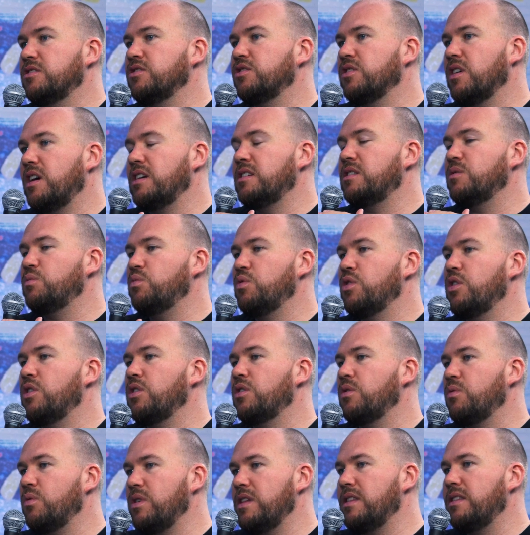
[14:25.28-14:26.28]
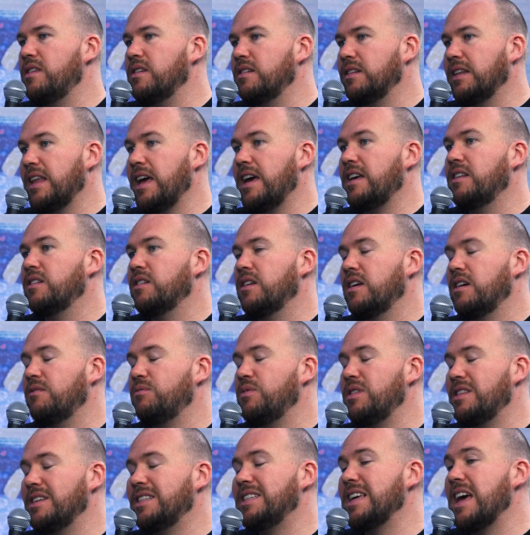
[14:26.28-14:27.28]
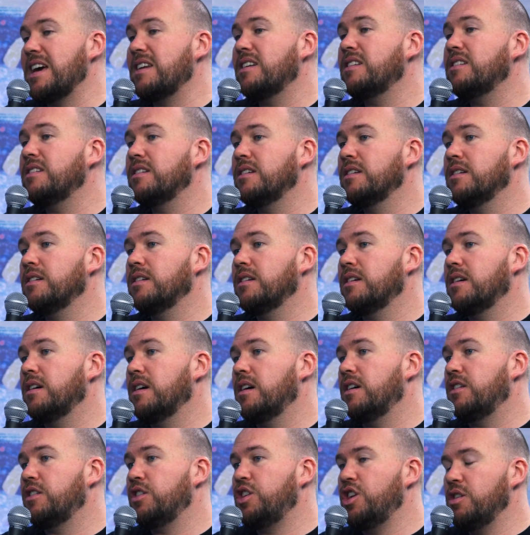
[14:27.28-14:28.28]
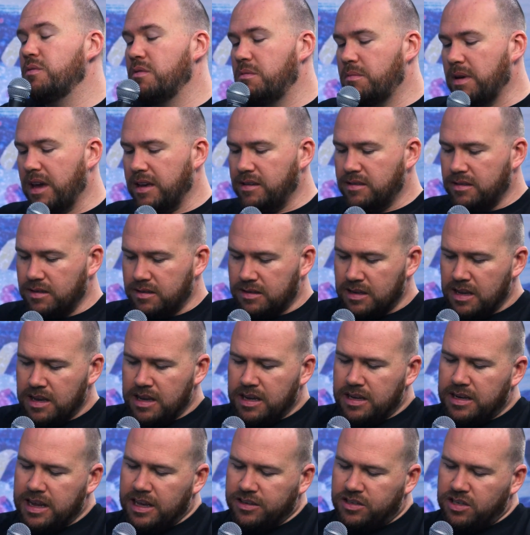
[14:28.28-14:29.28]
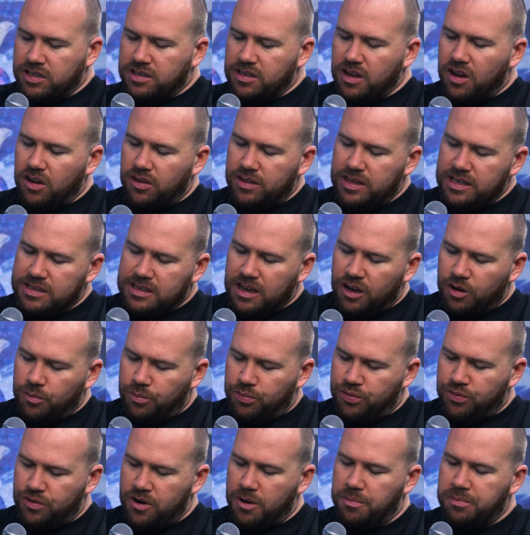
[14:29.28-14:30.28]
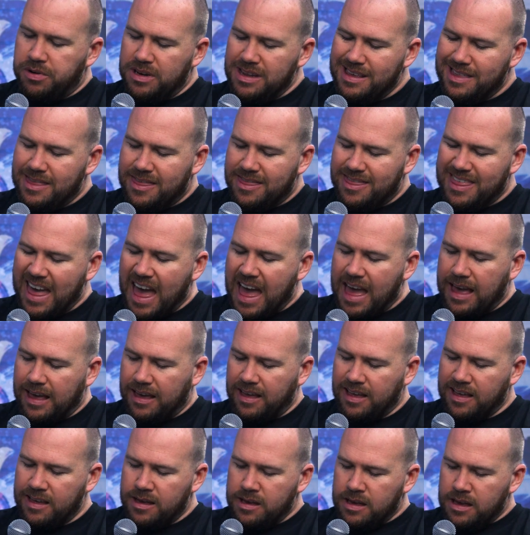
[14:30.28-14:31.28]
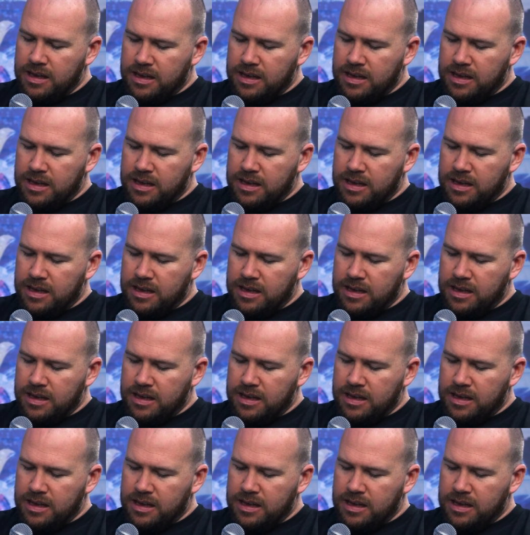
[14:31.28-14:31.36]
and trying to work with the tenant on a human basis. Now, just on this whole property thing,